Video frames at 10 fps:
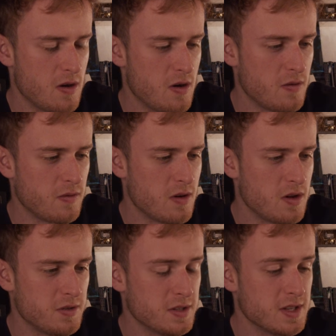
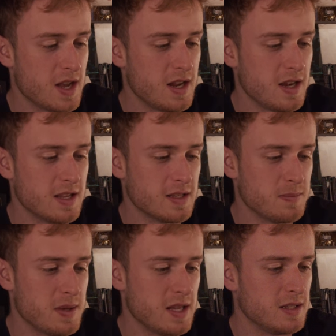Overall, design, it's a
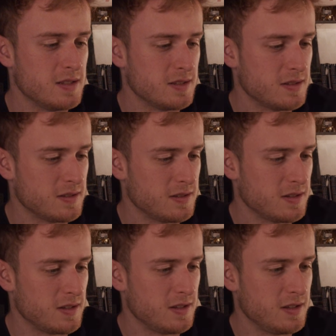big
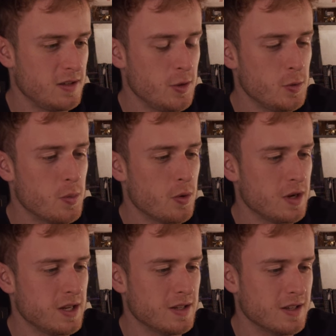
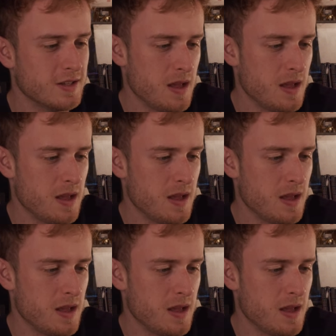cuboid.